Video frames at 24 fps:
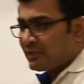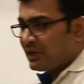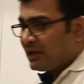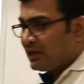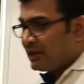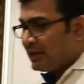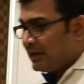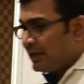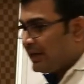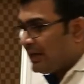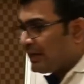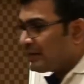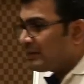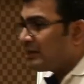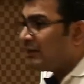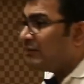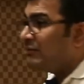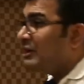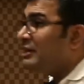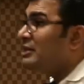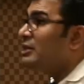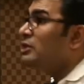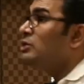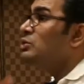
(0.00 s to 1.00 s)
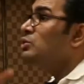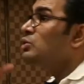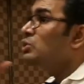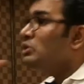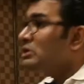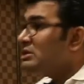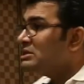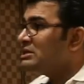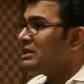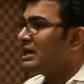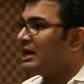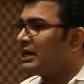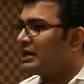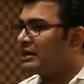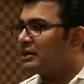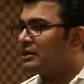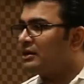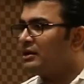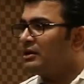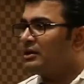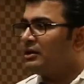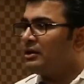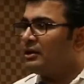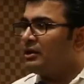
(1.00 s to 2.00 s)
correct, the way the rules are,
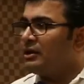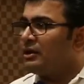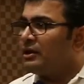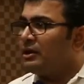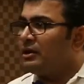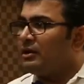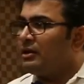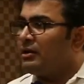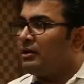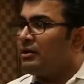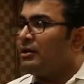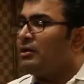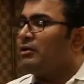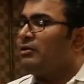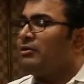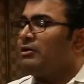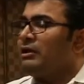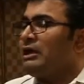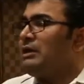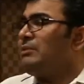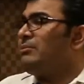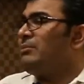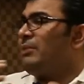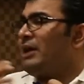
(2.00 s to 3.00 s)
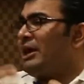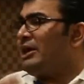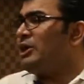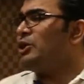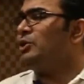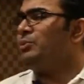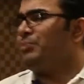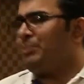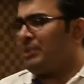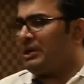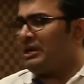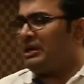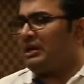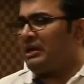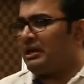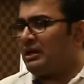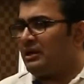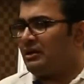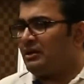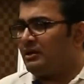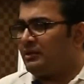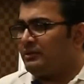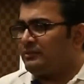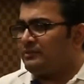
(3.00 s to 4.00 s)
in my
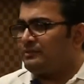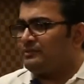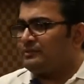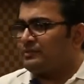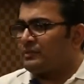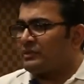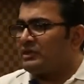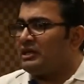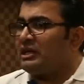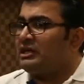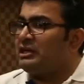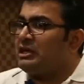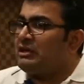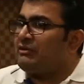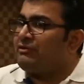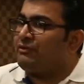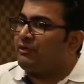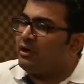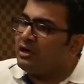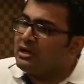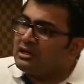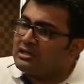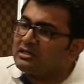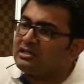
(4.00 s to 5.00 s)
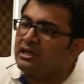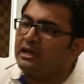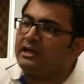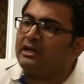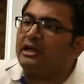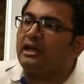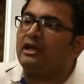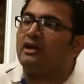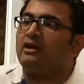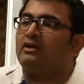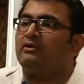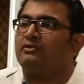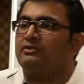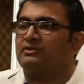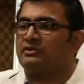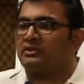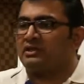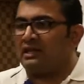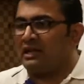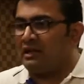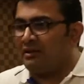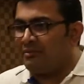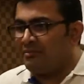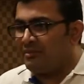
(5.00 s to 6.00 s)
opinion, the default setting of
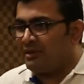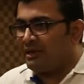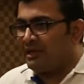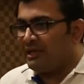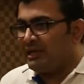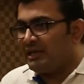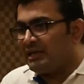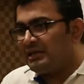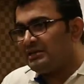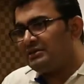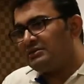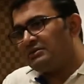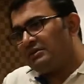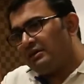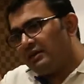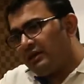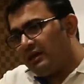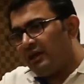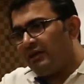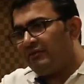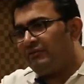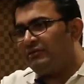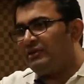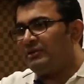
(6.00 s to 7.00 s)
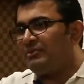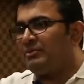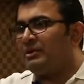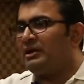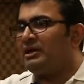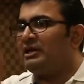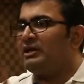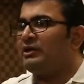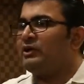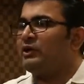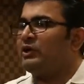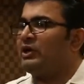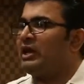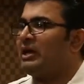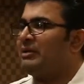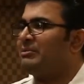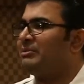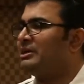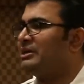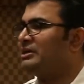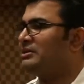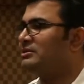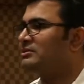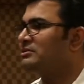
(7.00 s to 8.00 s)
Scrum is everybody
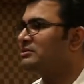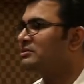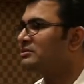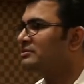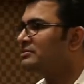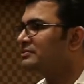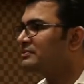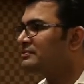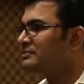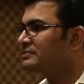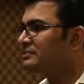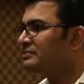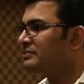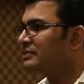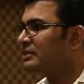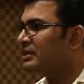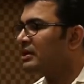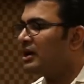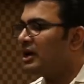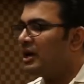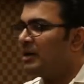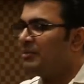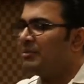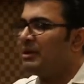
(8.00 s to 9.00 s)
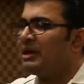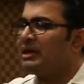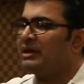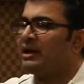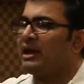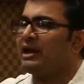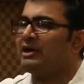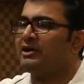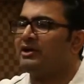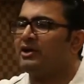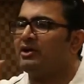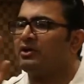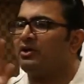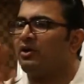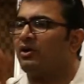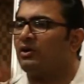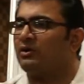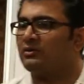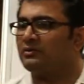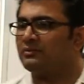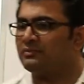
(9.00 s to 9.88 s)
collaborates. Am I right or wrong?